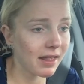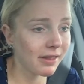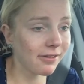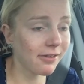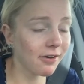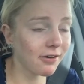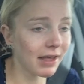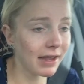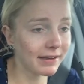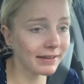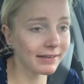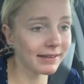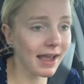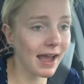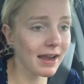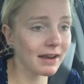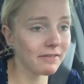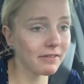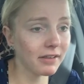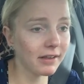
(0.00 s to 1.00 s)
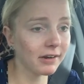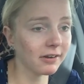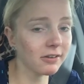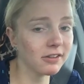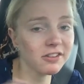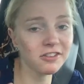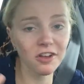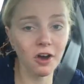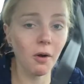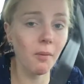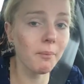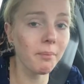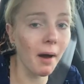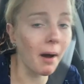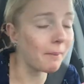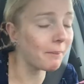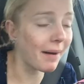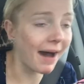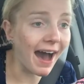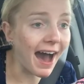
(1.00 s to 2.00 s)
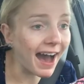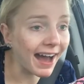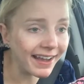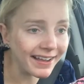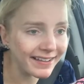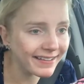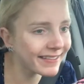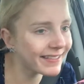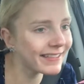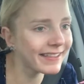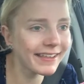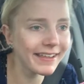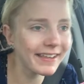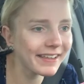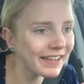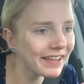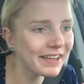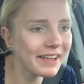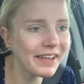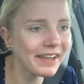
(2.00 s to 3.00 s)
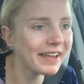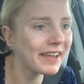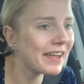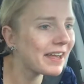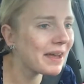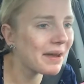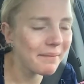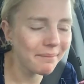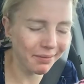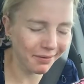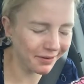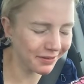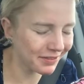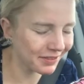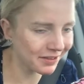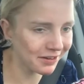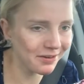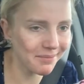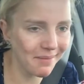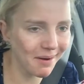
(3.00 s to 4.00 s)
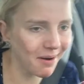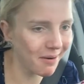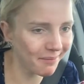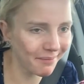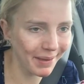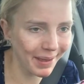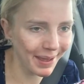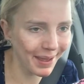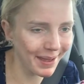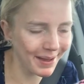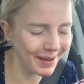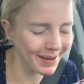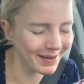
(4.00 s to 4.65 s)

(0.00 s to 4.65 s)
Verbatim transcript: so that's just kind of a little soapbox personal moment